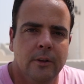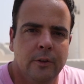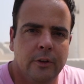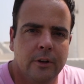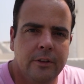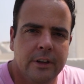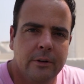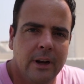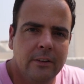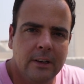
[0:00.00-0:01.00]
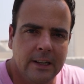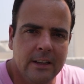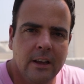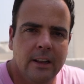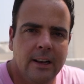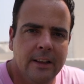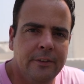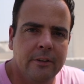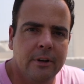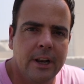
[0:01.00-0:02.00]
So theoretically, in less
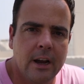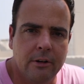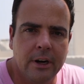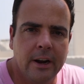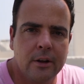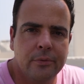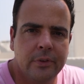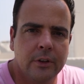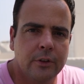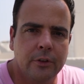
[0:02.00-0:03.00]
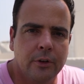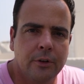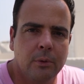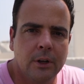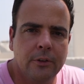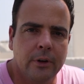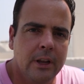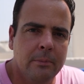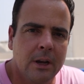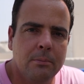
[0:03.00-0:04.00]
than 1 hour, I have filtered all the water
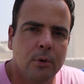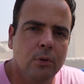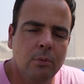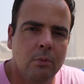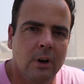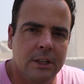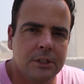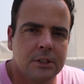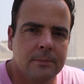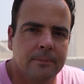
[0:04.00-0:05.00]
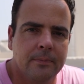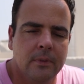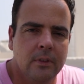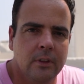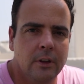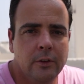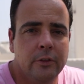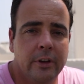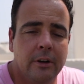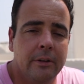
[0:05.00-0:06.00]
in my pool once. This is
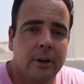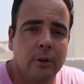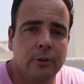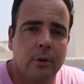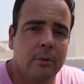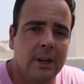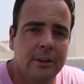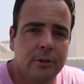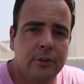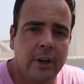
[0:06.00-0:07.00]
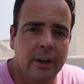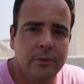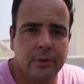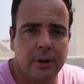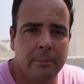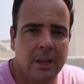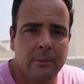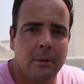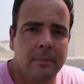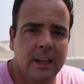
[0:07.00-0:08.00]
generally also a really good guide for the
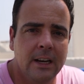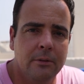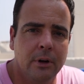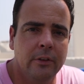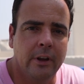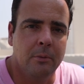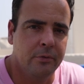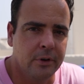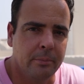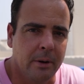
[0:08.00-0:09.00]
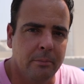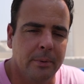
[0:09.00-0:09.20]
minimum daily runtime of your pump.